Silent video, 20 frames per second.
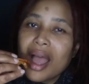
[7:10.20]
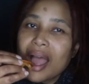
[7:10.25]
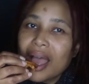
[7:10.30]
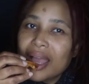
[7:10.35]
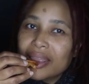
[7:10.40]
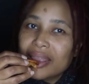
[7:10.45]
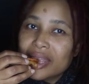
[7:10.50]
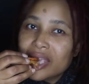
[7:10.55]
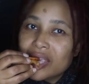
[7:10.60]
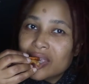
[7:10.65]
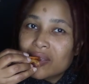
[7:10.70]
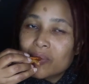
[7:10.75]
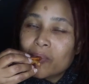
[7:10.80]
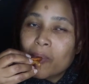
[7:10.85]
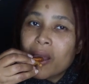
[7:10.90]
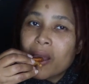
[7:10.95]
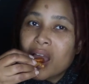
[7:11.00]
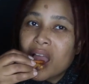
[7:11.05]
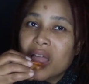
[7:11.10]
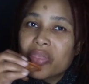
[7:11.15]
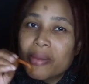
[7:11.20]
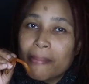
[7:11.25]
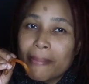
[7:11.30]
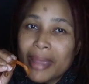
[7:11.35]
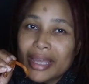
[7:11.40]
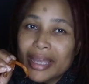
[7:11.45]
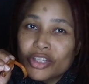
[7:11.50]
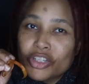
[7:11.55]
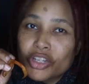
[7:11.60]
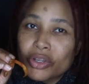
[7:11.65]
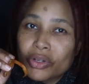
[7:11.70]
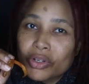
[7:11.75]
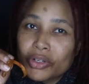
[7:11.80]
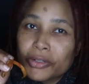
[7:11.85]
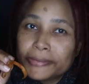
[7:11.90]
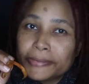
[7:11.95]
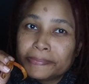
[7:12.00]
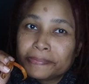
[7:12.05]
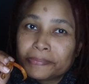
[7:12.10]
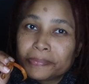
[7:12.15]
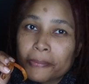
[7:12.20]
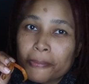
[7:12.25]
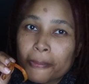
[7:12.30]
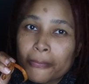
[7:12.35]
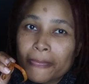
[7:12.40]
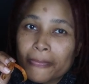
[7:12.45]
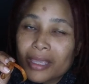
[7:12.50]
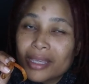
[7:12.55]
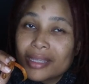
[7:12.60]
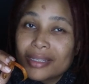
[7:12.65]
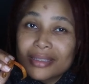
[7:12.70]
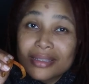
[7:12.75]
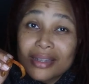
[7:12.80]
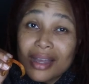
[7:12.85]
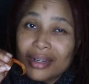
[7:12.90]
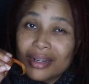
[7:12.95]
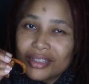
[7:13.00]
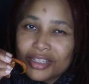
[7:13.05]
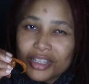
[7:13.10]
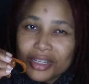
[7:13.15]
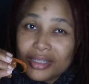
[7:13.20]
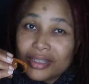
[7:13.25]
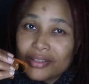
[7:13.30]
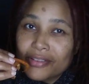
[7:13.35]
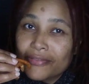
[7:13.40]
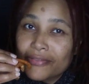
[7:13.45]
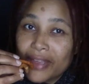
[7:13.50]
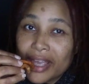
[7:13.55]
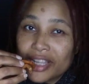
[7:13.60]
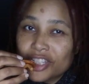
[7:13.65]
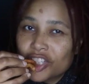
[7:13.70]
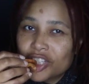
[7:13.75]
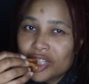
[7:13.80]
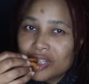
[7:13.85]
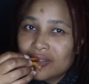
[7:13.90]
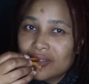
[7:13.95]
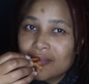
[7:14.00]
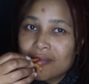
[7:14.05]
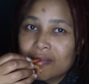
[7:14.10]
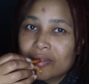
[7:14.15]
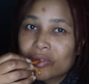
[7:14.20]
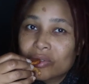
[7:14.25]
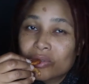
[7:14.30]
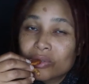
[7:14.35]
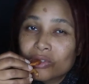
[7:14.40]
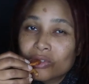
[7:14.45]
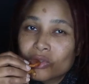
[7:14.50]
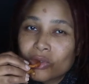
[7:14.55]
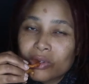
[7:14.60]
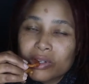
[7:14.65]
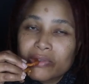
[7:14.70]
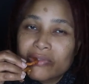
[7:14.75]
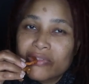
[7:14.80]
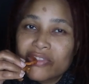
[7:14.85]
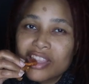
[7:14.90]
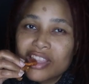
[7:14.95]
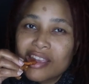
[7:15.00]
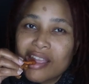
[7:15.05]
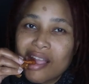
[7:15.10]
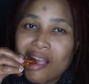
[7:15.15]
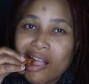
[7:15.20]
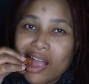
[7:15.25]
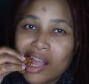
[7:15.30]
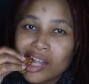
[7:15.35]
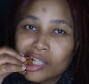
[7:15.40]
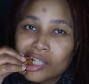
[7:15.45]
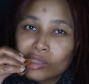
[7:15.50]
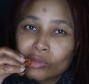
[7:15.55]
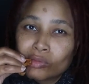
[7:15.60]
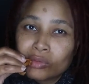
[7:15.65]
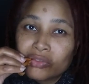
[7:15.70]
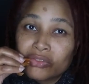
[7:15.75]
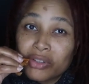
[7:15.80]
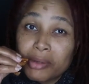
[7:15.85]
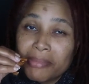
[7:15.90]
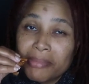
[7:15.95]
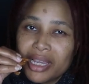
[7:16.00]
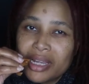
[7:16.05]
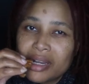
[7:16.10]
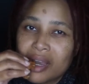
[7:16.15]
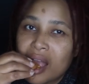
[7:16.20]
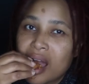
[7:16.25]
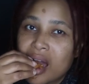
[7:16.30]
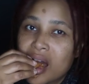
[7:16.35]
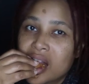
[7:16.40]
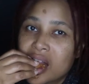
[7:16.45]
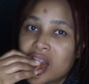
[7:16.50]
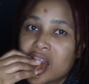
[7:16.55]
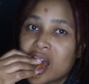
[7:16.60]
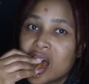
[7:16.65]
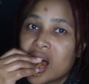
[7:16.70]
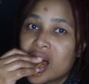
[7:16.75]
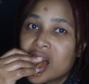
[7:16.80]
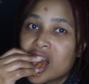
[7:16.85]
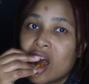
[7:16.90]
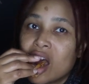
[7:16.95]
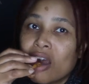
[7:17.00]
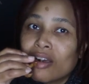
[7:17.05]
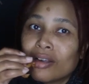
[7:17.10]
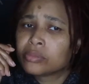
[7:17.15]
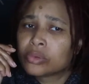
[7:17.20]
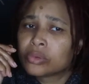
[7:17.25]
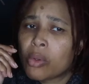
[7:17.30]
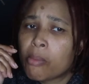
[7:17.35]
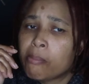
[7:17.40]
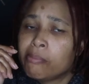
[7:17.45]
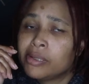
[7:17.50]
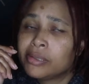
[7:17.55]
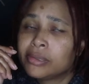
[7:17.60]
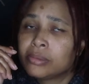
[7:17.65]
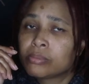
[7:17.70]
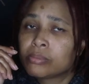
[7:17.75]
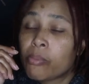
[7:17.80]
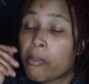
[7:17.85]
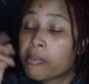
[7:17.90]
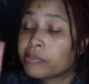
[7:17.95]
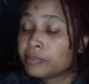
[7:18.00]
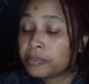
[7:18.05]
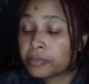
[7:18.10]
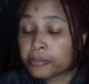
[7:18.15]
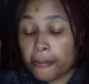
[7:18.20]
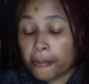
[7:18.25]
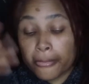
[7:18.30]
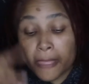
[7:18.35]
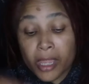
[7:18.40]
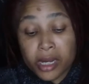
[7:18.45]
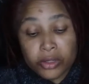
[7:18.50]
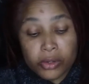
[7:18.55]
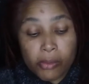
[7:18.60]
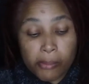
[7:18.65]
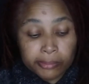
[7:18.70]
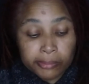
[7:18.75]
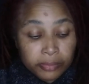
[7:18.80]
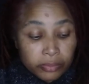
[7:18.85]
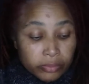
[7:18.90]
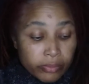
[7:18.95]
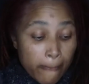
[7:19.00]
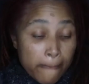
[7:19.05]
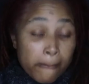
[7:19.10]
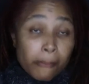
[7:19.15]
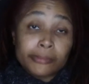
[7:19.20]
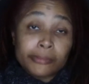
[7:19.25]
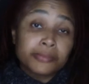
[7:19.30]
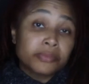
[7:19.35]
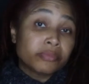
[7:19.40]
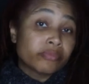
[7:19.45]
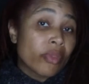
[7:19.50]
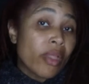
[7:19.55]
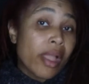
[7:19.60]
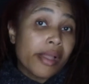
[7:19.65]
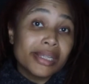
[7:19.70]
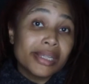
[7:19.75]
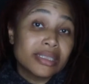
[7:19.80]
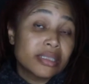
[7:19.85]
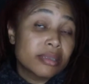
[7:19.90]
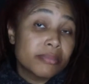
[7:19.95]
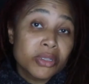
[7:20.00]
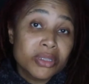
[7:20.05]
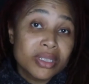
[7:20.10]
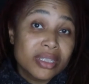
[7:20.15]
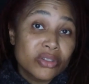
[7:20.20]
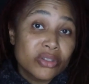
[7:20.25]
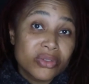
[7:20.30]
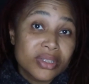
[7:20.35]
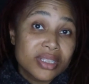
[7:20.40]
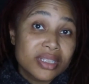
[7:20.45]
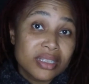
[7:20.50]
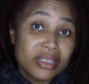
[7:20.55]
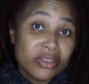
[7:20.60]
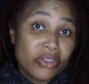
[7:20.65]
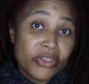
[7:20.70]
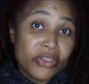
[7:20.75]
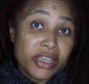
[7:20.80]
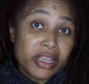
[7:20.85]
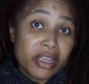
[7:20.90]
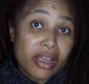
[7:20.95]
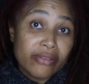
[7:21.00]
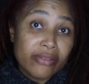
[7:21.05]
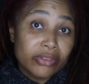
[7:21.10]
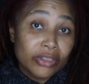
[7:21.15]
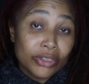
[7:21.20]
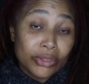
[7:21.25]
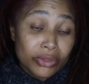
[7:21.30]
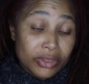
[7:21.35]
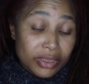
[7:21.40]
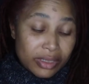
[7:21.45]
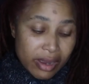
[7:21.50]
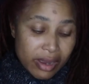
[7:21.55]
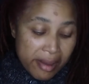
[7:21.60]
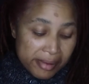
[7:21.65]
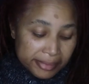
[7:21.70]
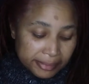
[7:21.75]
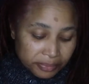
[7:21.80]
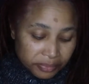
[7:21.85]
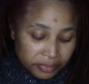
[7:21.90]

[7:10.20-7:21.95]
I think the man choker is not just a fashion sort of thing for men. But anywho, that's the most interesting thing I've learned today.